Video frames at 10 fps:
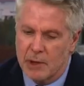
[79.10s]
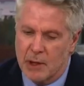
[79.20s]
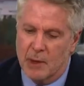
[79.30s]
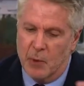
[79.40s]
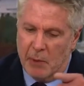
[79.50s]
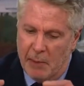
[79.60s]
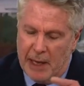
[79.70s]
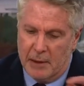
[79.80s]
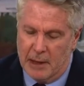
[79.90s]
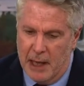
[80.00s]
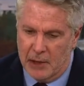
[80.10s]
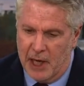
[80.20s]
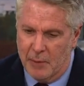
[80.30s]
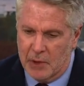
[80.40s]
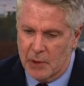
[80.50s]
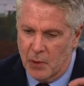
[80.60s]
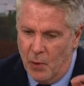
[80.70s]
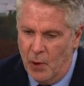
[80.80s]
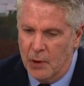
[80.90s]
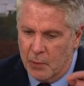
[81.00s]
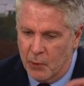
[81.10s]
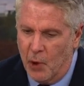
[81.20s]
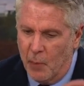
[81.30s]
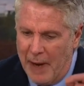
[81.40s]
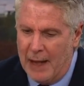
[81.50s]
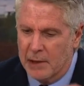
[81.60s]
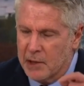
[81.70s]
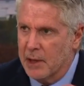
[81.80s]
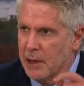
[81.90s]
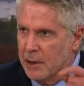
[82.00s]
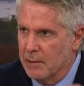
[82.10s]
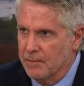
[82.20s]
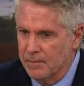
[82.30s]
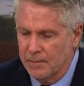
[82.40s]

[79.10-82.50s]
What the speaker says: is going to bring me back to the college campuses, all the pro-Palestinian,